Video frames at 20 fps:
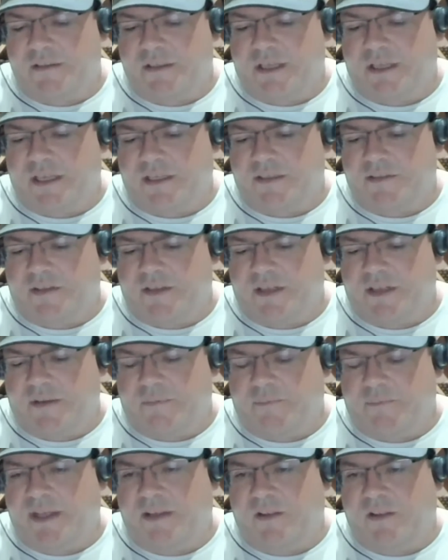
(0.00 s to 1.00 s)
is the
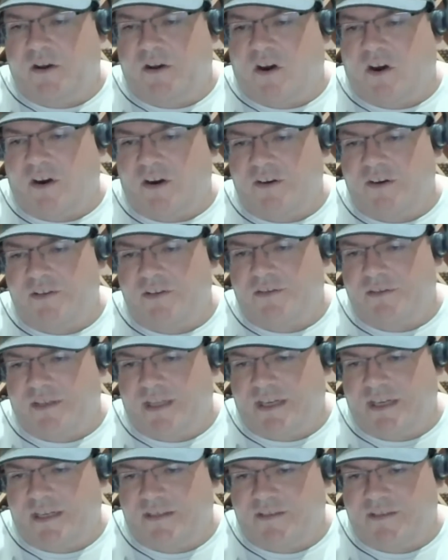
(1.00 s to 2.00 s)
Bellas Artes that
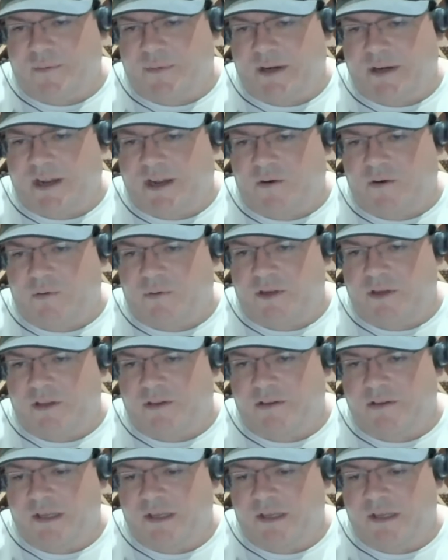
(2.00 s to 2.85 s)
he's coming out with.